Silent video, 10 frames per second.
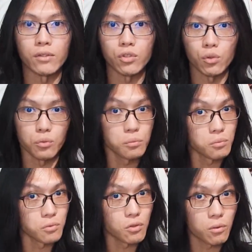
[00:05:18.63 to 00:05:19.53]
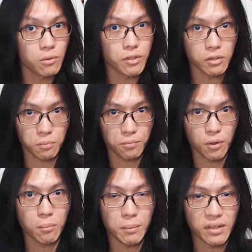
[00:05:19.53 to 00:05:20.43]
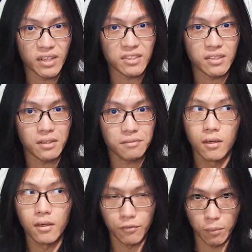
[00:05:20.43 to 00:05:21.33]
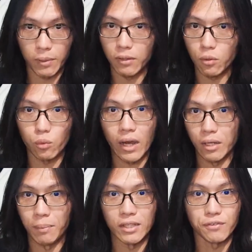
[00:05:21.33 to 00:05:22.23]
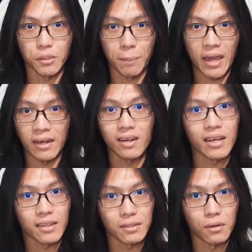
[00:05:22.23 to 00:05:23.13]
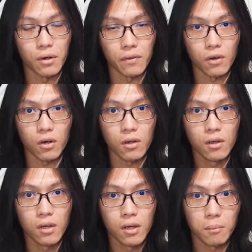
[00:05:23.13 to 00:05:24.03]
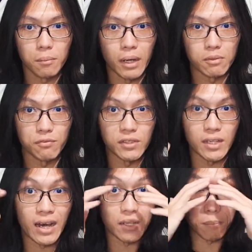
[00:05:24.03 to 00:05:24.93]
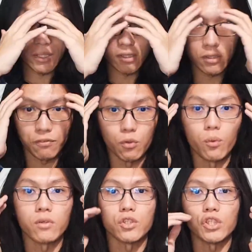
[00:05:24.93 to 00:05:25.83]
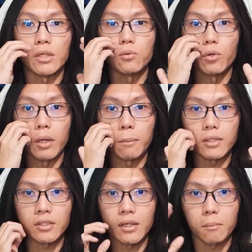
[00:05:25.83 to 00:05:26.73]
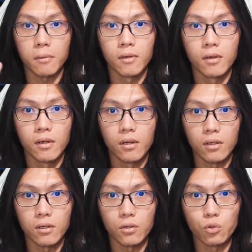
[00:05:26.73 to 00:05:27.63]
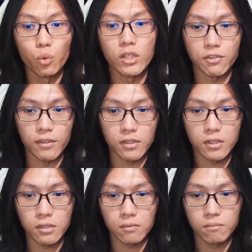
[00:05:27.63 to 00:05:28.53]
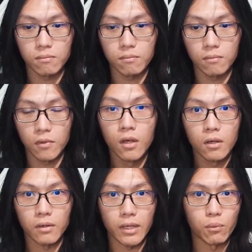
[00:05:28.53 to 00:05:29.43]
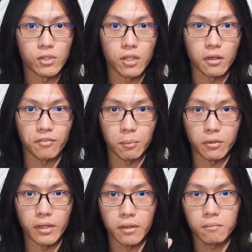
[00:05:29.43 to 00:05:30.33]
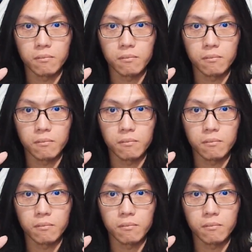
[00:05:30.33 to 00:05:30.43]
So don't worry, you'll probably be able to get stuff if you're planning to go to other parts of Japan later on, or perhaps visit other places if you don't want your schedule to get messed up. Do this first. Okay, I wasted a lot of time on that.